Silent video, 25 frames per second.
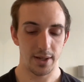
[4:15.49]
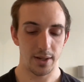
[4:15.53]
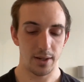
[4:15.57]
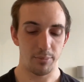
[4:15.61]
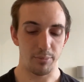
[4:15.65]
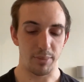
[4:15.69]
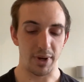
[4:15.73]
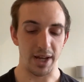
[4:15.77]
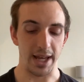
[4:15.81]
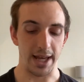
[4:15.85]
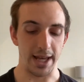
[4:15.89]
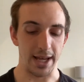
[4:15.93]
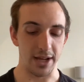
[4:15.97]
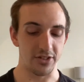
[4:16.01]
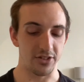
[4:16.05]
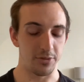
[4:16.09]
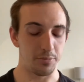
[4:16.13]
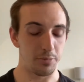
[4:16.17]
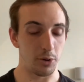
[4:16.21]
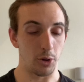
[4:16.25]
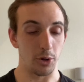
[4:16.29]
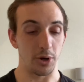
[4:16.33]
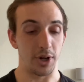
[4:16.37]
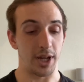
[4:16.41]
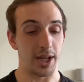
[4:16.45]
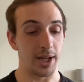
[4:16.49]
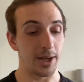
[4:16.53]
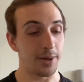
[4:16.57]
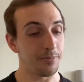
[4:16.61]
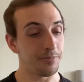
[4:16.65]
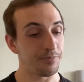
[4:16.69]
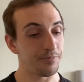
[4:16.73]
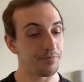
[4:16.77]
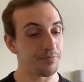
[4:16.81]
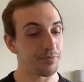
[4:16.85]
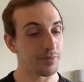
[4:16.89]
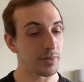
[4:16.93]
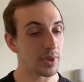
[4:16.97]
By exploiting
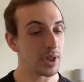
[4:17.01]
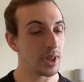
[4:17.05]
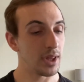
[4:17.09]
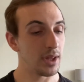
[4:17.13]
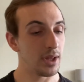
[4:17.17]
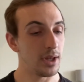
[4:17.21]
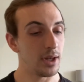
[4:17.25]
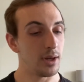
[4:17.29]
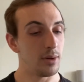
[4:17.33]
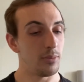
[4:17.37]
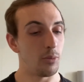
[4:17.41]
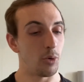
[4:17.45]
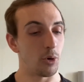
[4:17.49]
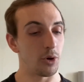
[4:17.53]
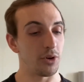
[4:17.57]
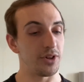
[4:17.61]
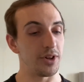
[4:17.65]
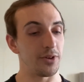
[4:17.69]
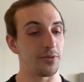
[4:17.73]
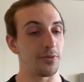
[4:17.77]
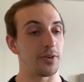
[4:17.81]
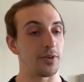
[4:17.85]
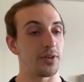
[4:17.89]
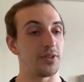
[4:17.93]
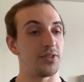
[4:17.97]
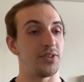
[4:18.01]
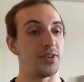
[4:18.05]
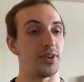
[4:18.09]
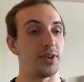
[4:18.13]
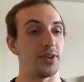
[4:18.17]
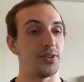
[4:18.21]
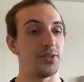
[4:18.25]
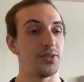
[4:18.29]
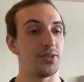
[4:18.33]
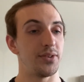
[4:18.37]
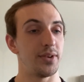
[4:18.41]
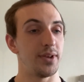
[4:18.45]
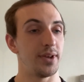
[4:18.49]
more
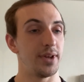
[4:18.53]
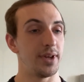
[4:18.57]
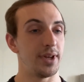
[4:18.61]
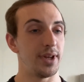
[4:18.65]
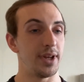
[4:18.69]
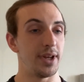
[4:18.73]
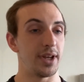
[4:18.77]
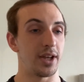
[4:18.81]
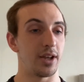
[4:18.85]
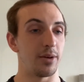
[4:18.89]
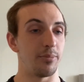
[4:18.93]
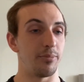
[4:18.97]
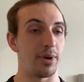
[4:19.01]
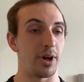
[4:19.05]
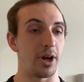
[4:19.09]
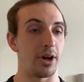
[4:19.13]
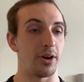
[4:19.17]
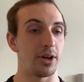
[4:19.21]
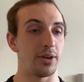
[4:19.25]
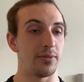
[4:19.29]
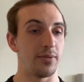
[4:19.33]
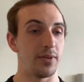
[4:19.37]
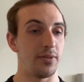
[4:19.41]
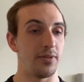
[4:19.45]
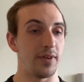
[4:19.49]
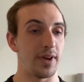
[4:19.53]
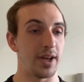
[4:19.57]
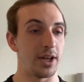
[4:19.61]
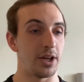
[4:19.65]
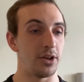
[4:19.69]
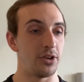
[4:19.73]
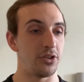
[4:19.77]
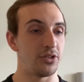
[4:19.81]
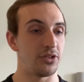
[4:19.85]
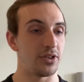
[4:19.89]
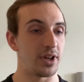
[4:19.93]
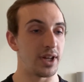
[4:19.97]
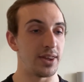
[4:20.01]
differences in comparative
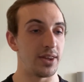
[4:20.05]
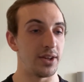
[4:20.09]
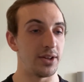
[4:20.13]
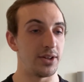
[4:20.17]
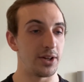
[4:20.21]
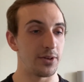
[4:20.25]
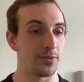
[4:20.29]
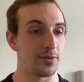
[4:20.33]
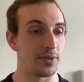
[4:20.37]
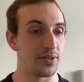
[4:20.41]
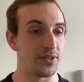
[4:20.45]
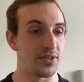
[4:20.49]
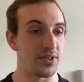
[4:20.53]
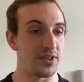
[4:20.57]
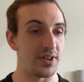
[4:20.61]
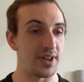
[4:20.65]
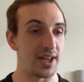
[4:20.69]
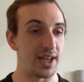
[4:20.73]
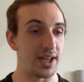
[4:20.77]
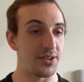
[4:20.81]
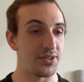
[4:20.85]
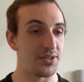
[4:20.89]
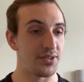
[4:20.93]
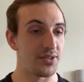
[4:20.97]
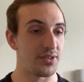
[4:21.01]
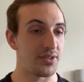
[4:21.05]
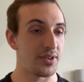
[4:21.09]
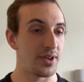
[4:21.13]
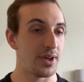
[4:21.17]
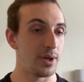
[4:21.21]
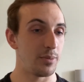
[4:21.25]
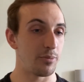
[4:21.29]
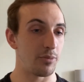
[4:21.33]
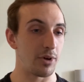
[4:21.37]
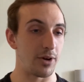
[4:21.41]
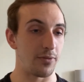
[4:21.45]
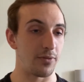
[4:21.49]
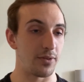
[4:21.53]
advantage and the difference in tastes,
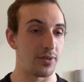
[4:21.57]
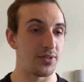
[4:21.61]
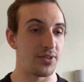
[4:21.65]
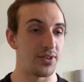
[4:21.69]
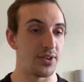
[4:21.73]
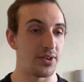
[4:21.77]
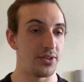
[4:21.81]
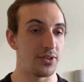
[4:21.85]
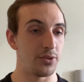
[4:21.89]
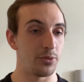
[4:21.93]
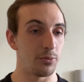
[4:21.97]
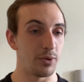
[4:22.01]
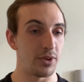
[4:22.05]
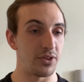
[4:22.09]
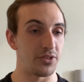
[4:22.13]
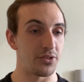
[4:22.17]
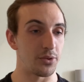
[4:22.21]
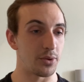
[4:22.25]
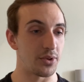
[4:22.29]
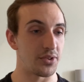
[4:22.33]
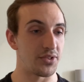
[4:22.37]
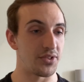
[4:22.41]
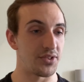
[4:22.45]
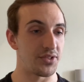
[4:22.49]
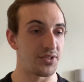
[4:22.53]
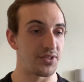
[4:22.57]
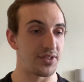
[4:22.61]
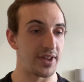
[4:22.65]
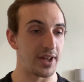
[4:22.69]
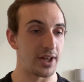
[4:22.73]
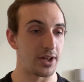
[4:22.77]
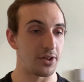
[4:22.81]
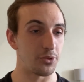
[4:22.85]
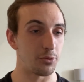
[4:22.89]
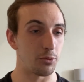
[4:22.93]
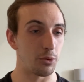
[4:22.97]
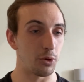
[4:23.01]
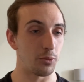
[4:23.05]
preferences, resources, and
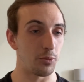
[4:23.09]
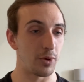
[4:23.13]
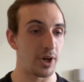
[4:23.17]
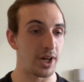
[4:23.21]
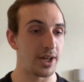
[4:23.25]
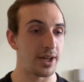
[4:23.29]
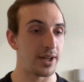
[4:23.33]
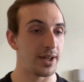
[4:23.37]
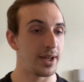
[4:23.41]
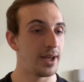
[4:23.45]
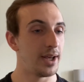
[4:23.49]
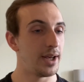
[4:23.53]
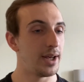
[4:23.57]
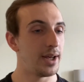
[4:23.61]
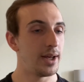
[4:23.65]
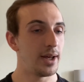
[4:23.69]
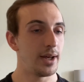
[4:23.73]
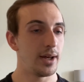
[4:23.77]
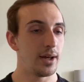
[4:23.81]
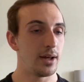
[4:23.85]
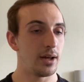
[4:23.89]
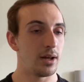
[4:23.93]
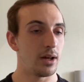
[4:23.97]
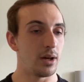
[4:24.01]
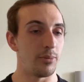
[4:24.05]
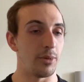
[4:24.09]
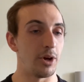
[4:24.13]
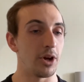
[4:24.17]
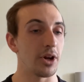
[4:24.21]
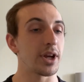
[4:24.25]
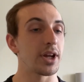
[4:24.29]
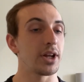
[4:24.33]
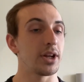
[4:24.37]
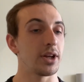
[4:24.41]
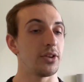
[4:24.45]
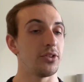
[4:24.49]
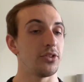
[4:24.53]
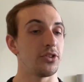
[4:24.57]
talents worldwide,
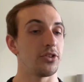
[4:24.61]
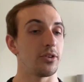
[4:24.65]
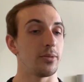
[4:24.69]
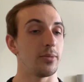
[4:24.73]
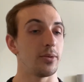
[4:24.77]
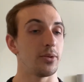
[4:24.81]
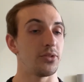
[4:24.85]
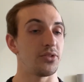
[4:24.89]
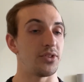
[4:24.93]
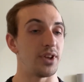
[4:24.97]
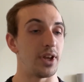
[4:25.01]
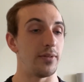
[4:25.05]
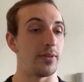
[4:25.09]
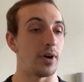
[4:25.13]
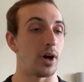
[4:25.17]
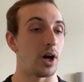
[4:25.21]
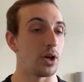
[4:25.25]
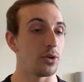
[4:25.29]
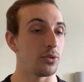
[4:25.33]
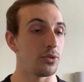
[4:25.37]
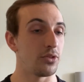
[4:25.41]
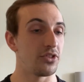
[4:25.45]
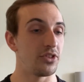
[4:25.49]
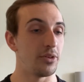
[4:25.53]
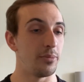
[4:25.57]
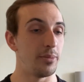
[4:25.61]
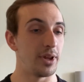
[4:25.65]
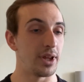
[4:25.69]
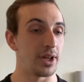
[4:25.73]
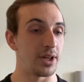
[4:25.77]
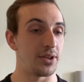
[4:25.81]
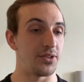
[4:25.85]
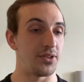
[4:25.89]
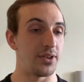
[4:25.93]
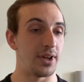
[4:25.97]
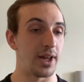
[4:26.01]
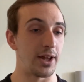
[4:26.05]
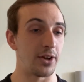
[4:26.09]
American consumers save hundreds of
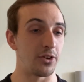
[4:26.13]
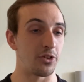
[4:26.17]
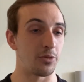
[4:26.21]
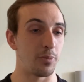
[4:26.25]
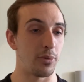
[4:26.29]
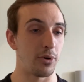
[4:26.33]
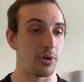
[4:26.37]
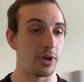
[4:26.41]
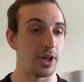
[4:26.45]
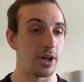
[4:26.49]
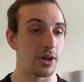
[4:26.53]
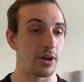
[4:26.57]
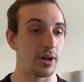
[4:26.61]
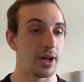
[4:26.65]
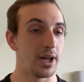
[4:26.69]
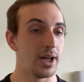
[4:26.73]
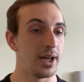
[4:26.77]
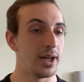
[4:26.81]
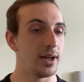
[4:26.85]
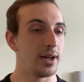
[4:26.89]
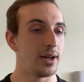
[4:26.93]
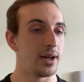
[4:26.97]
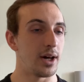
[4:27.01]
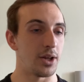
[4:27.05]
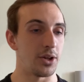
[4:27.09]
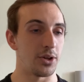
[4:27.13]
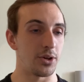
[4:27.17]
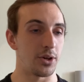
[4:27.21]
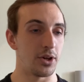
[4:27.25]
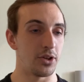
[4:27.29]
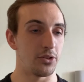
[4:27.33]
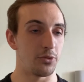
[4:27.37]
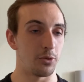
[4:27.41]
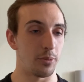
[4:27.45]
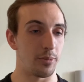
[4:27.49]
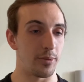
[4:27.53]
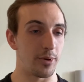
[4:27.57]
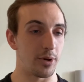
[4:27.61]
billions of dollars per year on the
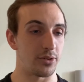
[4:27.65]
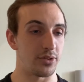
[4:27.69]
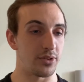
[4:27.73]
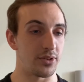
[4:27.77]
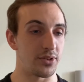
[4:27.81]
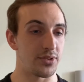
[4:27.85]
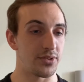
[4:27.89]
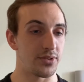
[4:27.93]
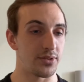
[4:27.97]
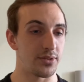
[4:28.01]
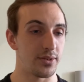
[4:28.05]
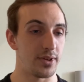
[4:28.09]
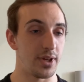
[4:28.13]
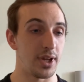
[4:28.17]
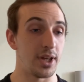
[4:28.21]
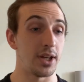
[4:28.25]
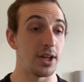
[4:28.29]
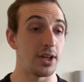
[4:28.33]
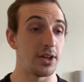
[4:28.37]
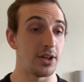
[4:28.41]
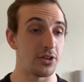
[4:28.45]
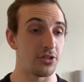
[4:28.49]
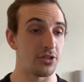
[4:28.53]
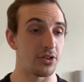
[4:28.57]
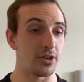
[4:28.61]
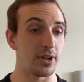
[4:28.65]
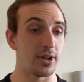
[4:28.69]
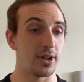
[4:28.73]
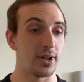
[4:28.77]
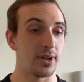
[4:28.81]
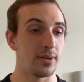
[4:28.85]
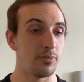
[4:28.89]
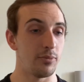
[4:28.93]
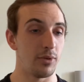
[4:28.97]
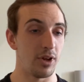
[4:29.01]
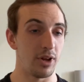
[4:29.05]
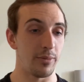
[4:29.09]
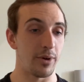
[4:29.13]
goods we purchase. In
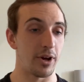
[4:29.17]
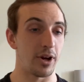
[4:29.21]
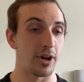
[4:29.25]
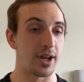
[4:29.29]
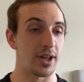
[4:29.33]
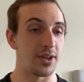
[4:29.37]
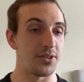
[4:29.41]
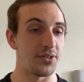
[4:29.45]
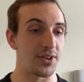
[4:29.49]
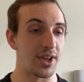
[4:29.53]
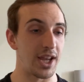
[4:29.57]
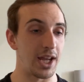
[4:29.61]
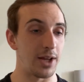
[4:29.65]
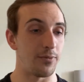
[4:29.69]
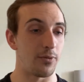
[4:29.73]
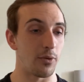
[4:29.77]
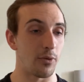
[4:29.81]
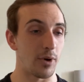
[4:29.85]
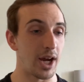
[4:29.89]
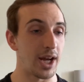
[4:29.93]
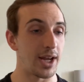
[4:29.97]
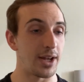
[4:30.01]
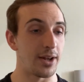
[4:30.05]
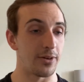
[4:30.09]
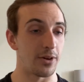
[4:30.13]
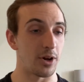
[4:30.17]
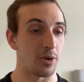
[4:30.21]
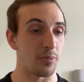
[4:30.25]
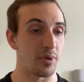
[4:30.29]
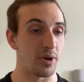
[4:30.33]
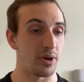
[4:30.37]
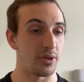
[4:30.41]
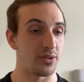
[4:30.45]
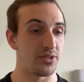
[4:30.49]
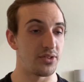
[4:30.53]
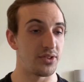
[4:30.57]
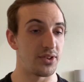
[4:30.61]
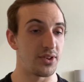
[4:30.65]
addition, we Americans gain variety in our
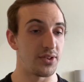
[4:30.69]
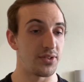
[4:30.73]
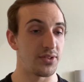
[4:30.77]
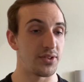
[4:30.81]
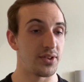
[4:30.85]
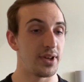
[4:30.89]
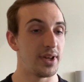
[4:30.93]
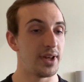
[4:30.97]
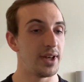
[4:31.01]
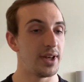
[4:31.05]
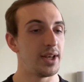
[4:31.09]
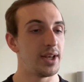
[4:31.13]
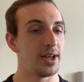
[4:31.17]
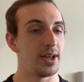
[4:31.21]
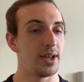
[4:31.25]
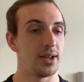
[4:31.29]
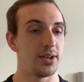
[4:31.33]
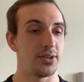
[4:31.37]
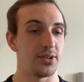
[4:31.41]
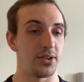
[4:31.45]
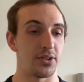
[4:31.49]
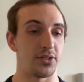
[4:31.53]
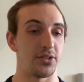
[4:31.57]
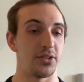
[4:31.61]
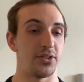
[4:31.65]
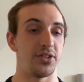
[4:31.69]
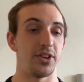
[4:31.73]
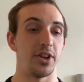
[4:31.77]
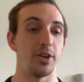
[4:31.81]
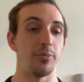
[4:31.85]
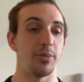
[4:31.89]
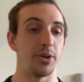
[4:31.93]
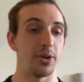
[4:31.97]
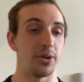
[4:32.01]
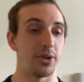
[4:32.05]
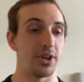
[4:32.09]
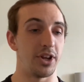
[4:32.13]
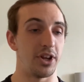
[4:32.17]
purchases, such as the
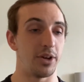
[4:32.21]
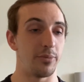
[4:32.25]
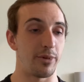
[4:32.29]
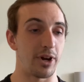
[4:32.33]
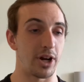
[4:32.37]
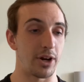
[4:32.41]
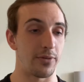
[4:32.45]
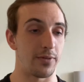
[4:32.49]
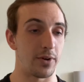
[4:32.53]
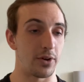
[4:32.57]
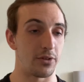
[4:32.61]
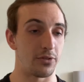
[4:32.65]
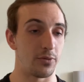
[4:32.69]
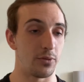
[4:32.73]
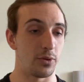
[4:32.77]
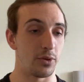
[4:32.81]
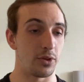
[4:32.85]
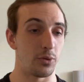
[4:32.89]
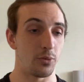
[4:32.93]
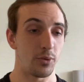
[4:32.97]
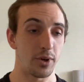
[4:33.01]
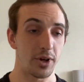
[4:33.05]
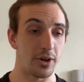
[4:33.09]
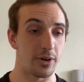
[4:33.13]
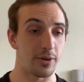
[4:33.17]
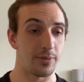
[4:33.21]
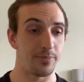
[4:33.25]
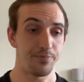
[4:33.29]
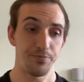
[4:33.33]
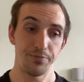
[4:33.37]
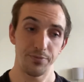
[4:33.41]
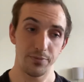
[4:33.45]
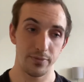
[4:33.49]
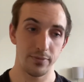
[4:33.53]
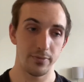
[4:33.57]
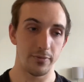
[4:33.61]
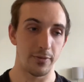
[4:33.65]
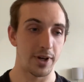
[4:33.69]
ability to buy fresh fruit in the winter,
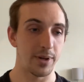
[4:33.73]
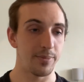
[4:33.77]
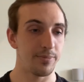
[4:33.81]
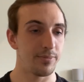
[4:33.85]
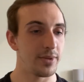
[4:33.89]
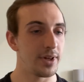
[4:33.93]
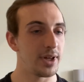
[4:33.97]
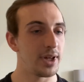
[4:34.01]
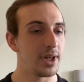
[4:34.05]
right?